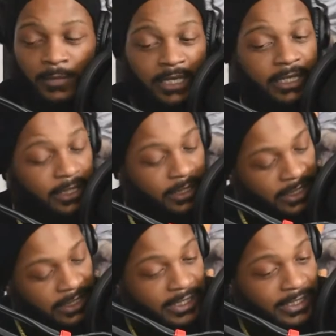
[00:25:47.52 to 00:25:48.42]
He
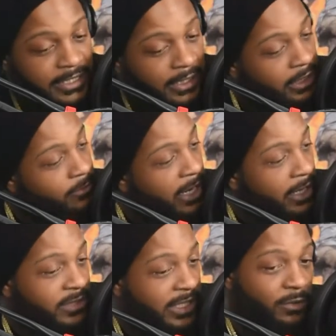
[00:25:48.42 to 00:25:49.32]
didn't tell
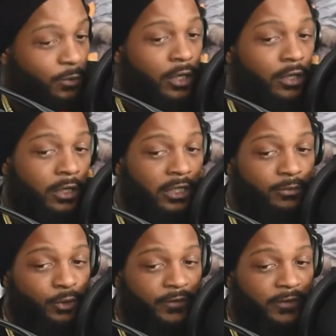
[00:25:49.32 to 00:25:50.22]
anybody. He was actually working on another
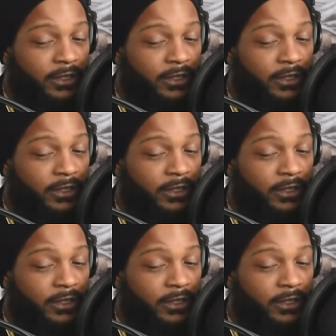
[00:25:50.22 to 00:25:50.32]
movie.